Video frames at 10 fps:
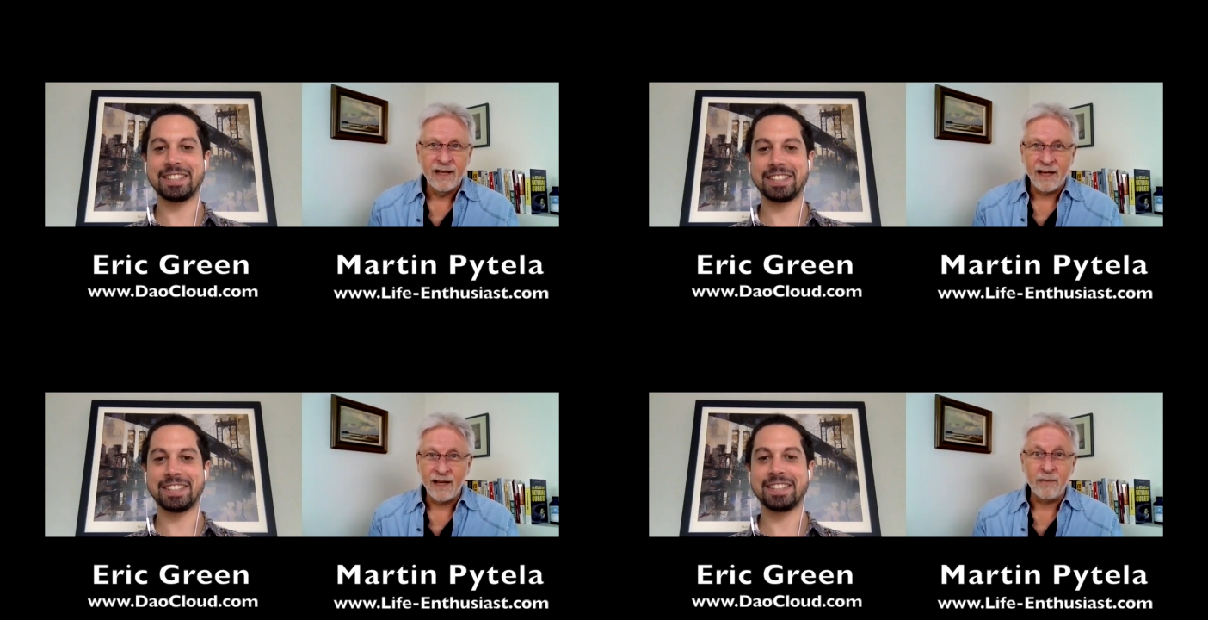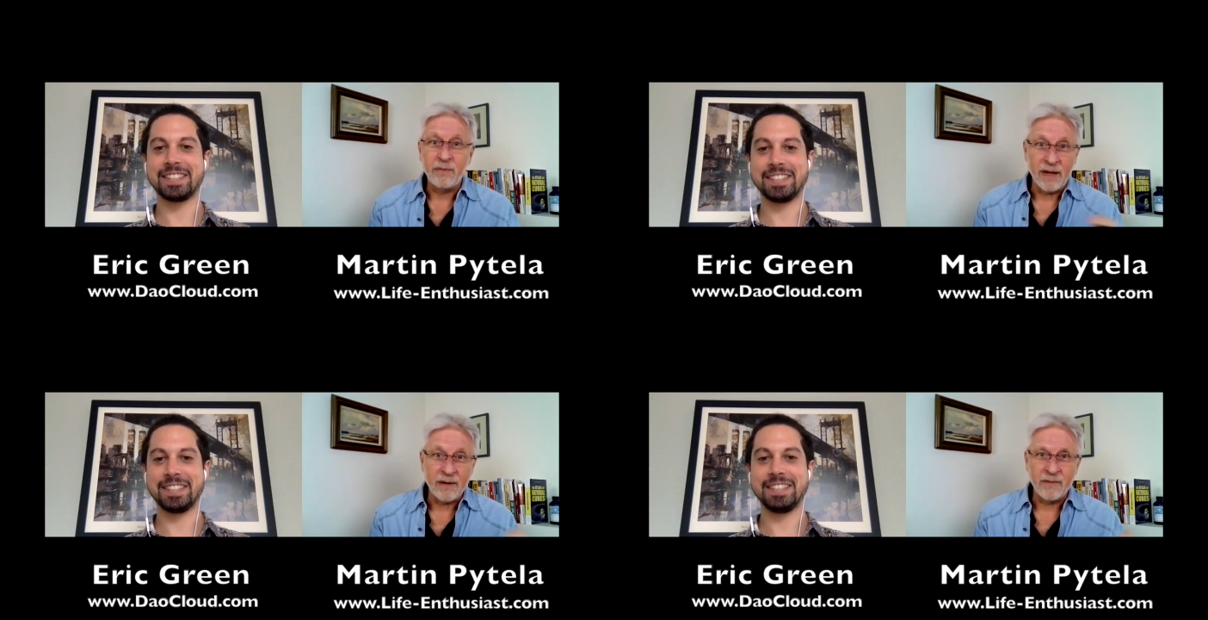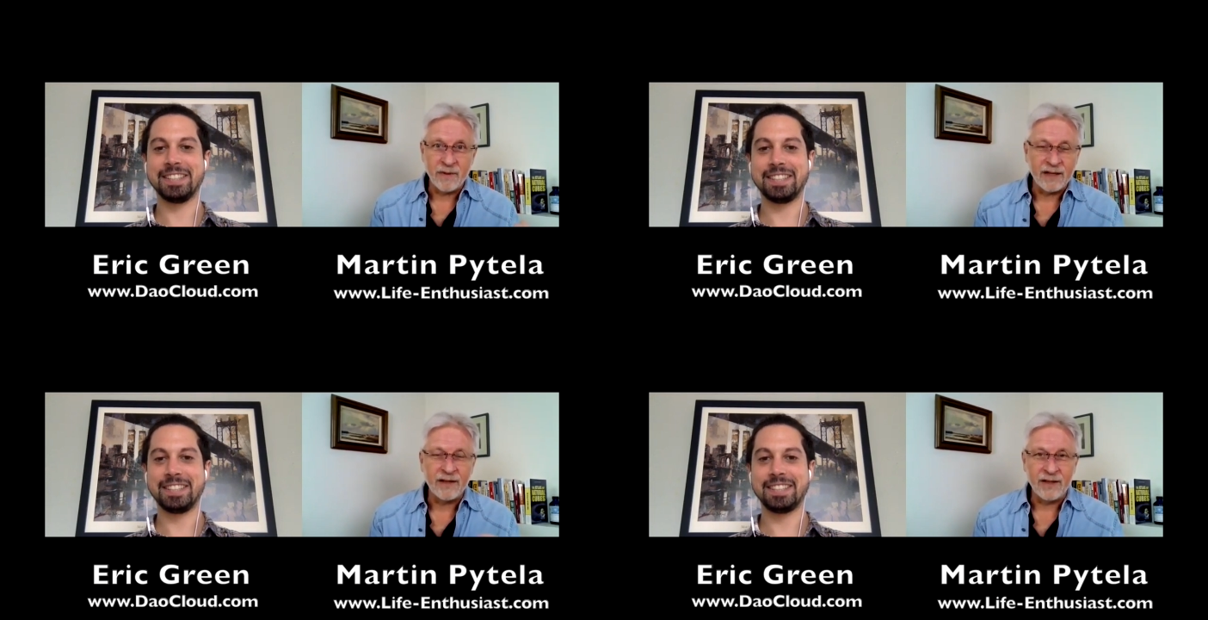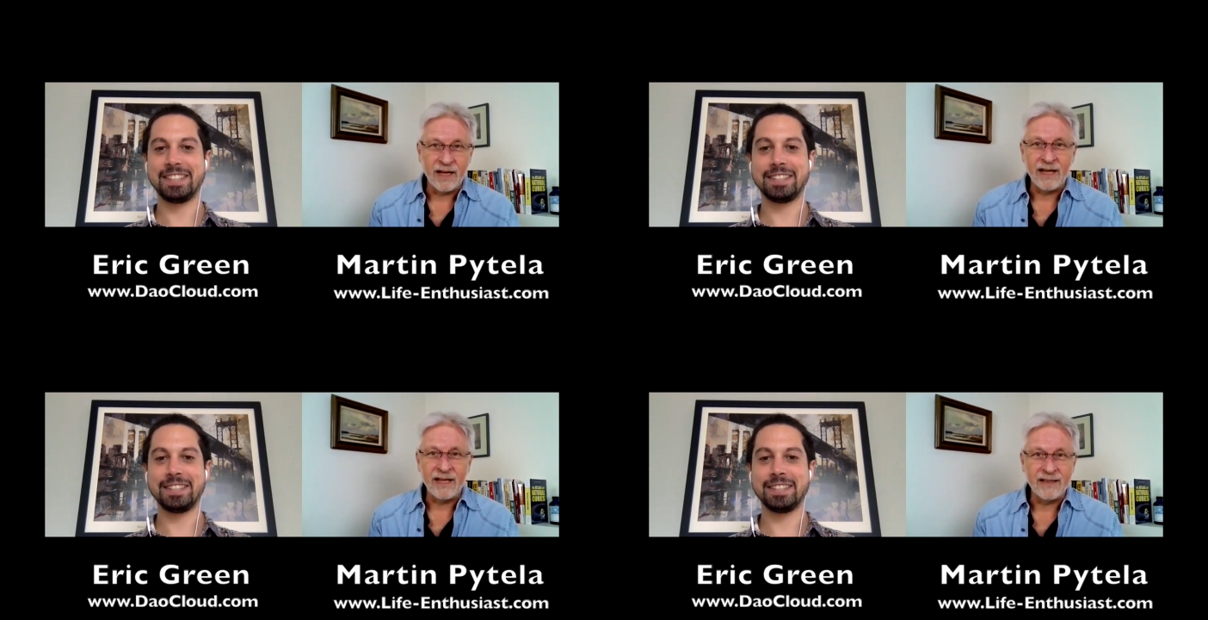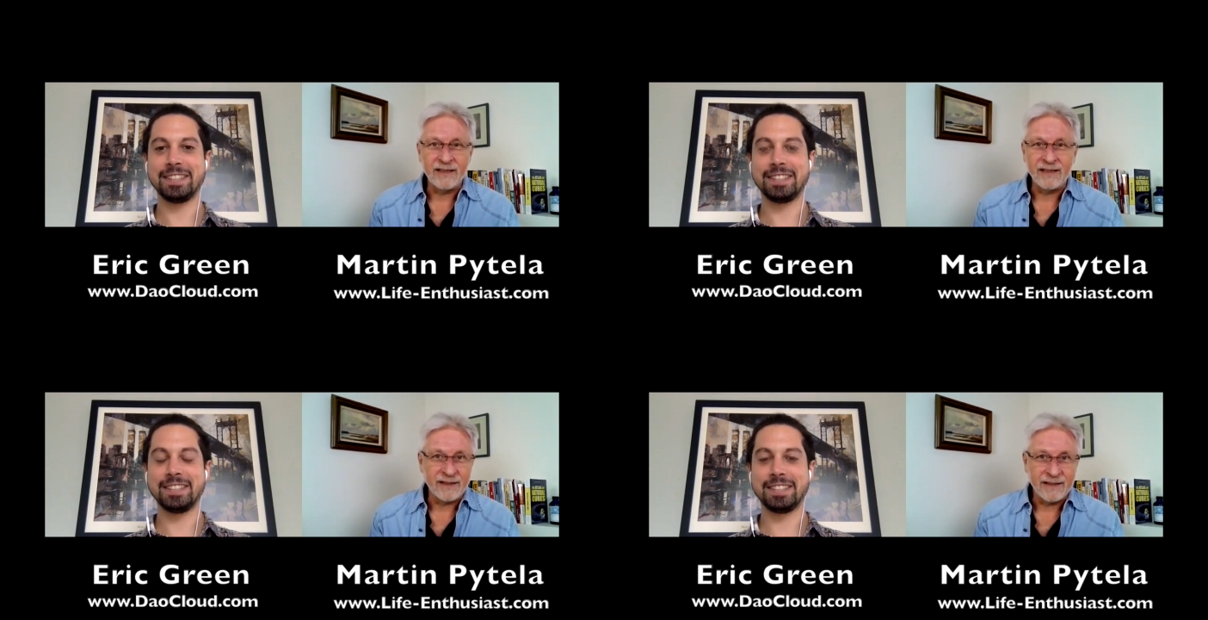Speaker 1: help them get online
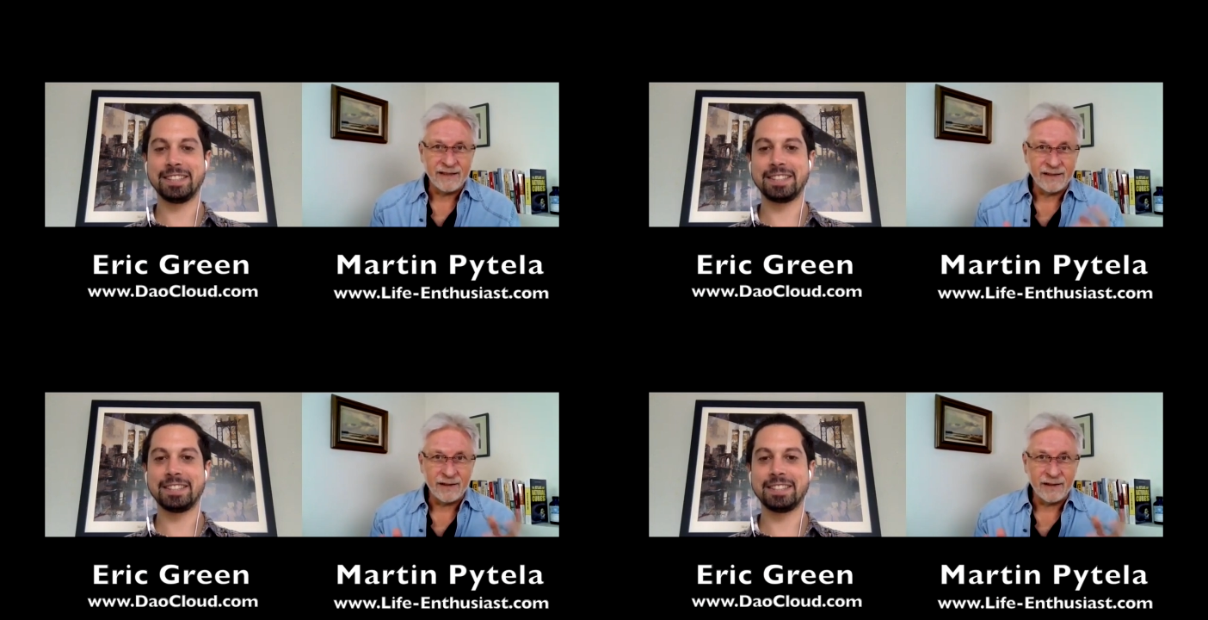and